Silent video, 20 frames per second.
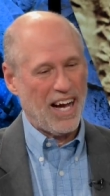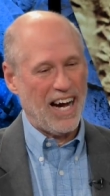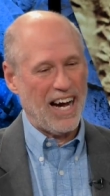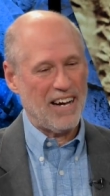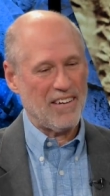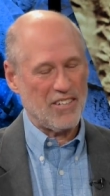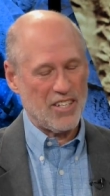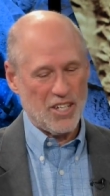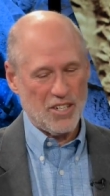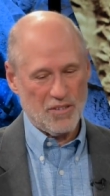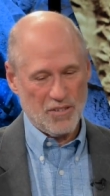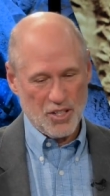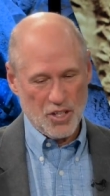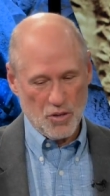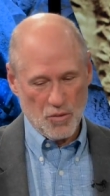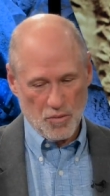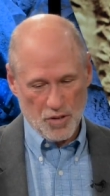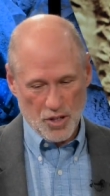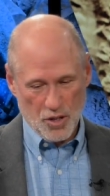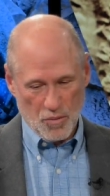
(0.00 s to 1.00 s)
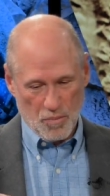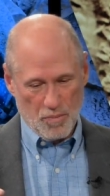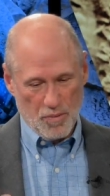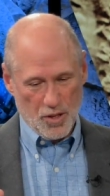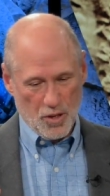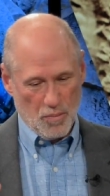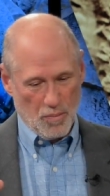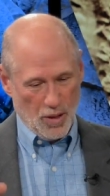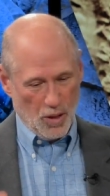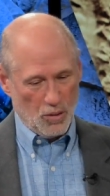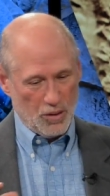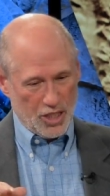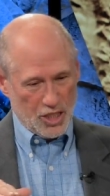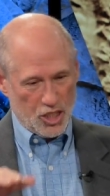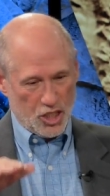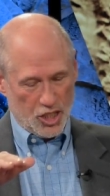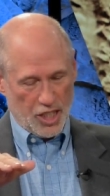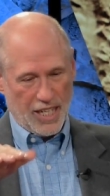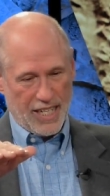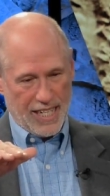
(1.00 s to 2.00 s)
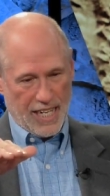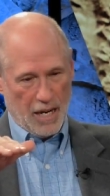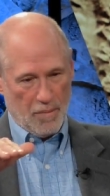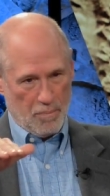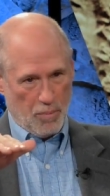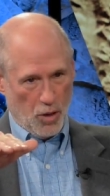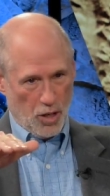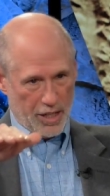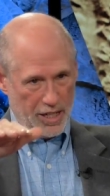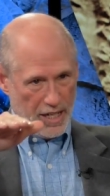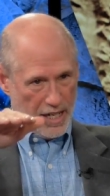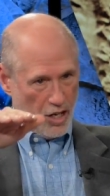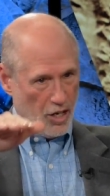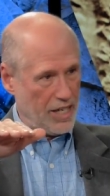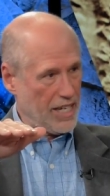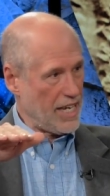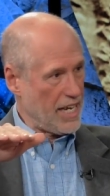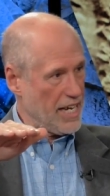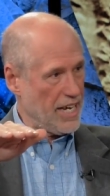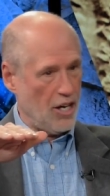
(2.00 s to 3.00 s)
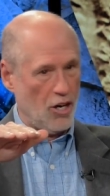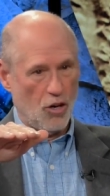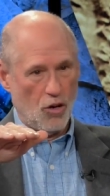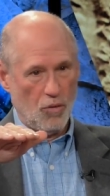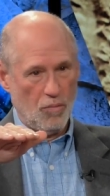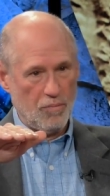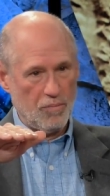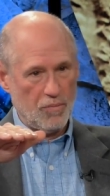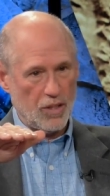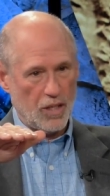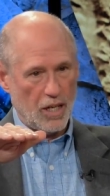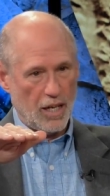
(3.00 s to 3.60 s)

uh, you, you you you build a city up on a on a hill.